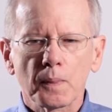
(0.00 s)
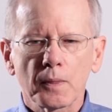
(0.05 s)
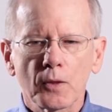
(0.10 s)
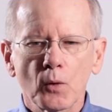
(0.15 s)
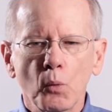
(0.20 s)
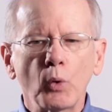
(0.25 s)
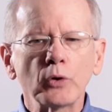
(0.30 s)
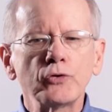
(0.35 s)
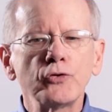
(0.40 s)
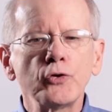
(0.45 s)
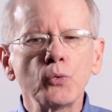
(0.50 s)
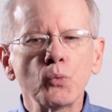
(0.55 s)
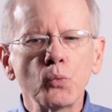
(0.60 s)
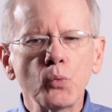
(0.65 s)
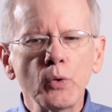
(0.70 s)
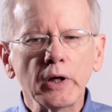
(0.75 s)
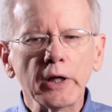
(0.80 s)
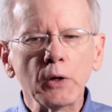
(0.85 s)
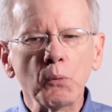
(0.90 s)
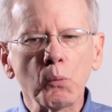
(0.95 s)
what you
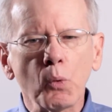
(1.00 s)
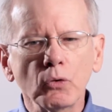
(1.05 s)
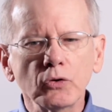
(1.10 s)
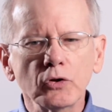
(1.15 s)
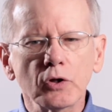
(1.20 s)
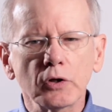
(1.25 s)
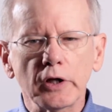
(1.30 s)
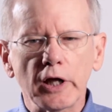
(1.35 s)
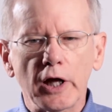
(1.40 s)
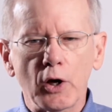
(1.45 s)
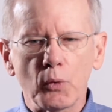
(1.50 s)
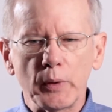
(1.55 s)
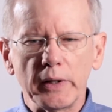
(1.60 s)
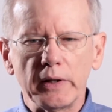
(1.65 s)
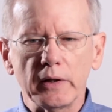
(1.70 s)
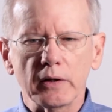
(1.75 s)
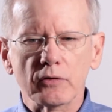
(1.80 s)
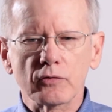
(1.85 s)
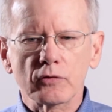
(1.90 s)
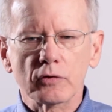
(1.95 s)
really want to know
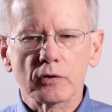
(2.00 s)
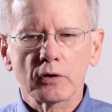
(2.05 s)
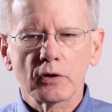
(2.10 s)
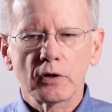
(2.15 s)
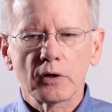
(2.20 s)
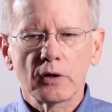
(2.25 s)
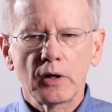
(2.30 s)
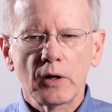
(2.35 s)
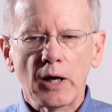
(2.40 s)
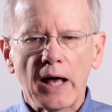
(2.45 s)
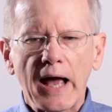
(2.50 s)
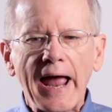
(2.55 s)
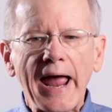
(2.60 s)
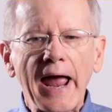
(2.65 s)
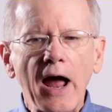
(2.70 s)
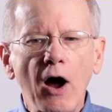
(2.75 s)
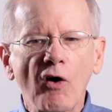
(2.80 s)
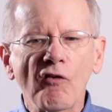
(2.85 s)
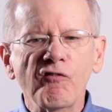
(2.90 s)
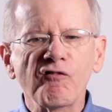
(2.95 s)
is
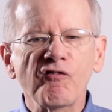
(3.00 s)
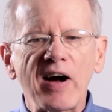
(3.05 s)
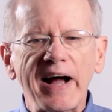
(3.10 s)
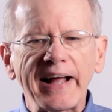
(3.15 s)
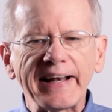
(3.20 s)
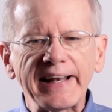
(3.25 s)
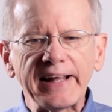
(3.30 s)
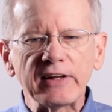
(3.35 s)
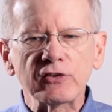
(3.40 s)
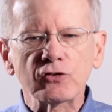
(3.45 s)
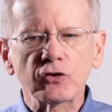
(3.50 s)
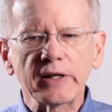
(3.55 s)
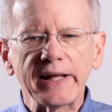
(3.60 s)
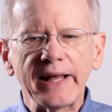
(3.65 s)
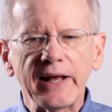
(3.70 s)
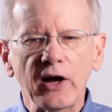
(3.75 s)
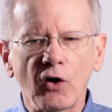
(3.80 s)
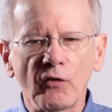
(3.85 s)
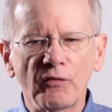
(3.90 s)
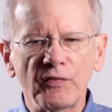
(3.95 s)
how financially
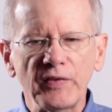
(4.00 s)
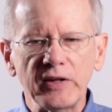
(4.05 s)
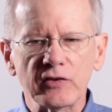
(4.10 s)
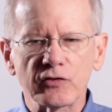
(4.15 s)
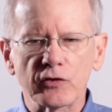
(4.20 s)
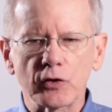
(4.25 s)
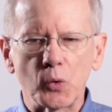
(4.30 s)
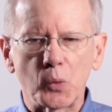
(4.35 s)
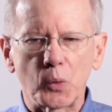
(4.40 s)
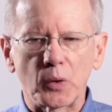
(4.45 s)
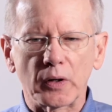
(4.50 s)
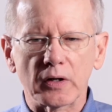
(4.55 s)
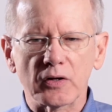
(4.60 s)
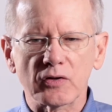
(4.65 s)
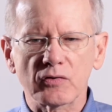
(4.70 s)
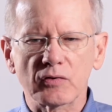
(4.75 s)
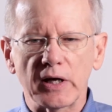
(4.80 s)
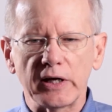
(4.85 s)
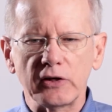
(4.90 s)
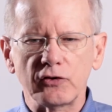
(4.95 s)
healthy is the
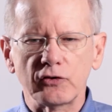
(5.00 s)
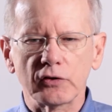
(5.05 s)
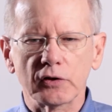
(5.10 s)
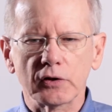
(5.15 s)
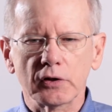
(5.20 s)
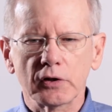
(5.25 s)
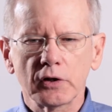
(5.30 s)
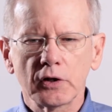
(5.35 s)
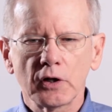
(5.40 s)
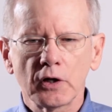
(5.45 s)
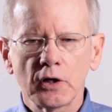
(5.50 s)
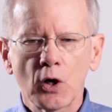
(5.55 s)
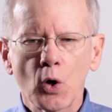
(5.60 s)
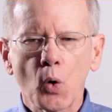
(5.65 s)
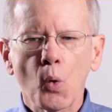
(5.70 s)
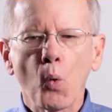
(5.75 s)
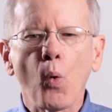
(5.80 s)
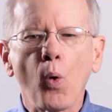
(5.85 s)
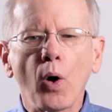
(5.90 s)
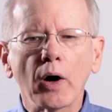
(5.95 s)
organization,
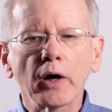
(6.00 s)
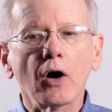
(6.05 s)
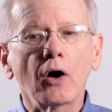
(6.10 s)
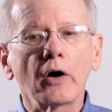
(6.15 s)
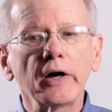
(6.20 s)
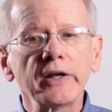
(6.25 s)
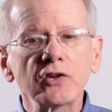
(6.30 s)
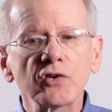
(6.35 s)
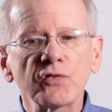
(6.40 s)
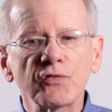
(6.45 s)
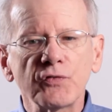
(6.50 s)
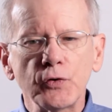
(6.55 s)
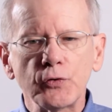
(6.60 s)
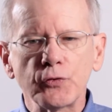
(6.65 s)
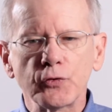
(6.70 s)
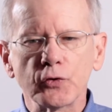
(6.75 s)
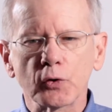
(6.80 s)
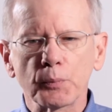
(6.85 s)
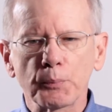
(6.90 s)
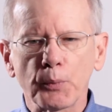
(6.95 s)
what are its
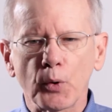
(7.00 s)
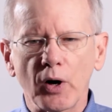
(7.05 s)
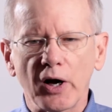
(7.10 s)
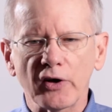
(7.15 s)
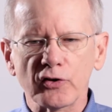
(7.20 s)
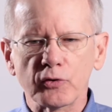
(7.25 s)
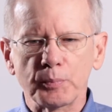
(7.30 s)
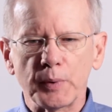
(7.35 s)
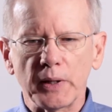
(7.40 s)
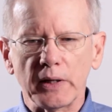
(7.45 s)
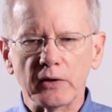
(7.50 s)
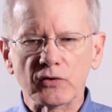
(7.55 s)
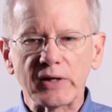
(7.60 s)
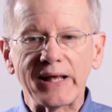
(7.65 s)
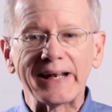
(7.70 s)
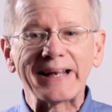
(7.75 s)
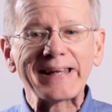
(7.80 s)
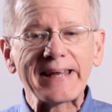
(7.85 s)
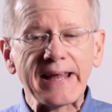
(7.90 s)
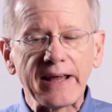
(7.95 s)
future prospects.
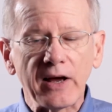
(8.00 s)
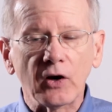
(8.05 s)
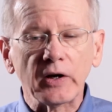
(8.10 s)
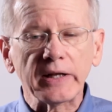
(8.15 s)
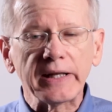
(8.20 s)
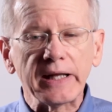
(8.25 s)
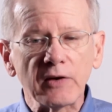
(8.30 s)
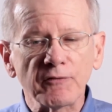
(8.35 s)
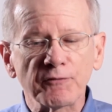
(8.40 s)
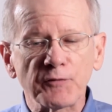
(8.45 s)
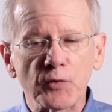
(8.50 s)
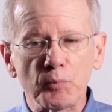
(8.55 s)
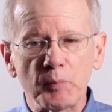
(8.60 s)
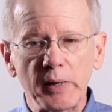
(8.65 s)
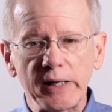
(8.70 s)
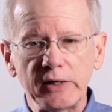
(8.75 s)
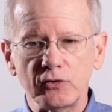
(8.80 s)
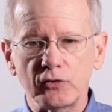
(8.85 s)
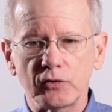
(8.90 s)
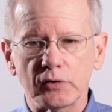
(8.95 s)
And accounting
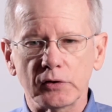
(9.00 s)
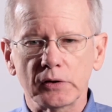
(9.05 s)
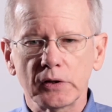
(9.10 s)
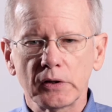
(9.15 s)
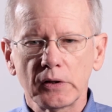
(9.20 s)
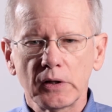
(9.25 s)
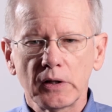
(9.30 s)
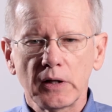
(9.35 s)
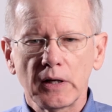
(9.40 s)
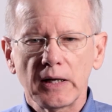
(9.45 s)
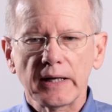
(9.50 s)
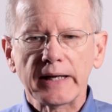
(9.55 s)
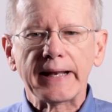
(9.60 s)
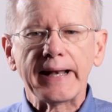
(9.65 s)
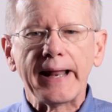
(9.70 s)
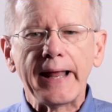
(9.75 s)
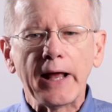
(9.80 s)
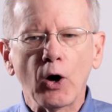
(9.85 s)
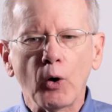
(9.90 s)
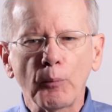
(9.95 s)
information can
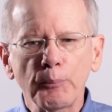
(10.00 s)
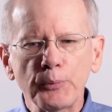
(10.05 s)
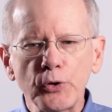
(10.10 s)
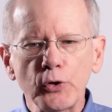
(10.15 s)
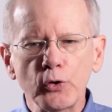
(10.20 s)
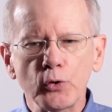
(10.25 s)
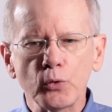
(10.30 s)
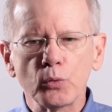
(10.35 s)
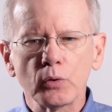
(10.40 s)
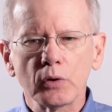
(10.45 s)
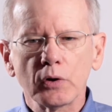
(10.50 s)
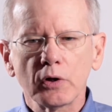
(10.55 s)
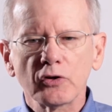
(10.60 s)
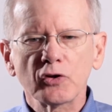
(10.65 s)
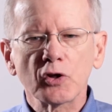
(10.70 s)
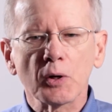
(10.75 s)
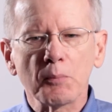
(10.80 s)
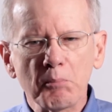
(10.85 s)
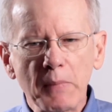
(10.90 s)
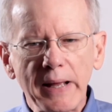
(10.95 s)
help you
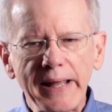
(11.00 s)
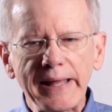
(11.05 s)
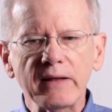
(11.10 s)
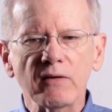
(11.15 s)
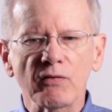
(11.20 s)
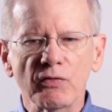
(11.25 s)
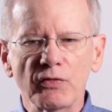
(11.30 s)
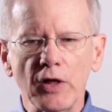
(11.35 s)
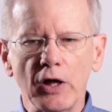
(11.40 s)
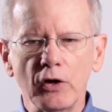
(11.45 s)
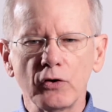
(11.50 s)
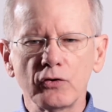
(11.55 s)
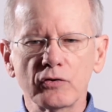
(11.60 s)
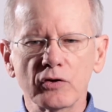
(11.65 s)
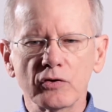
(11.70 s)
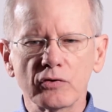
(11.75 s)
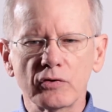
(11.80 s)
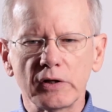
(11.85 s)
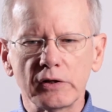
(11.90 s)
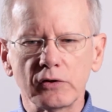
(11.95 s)
to make those
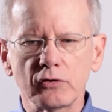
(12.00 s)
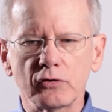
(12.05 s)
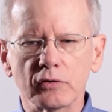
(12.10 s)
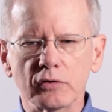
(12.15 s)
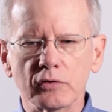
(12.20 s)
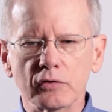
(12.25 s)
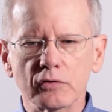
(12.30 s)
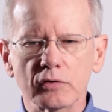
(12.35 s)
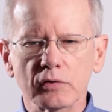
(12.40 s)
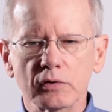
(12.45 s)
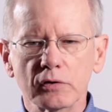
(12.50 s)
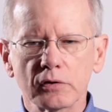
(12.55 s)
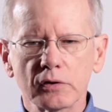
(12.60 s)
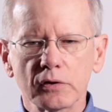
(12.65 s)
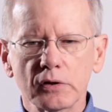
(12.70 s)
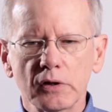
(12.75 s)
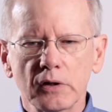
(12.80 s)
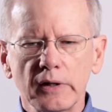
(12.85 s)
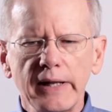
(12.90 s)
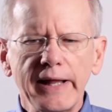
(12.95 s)
decisions.
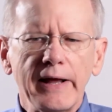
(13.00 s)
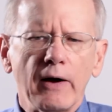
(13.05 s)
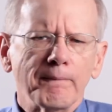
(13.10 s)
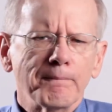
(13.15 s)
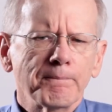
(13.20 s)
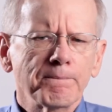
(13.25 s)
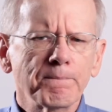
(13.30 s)
Now,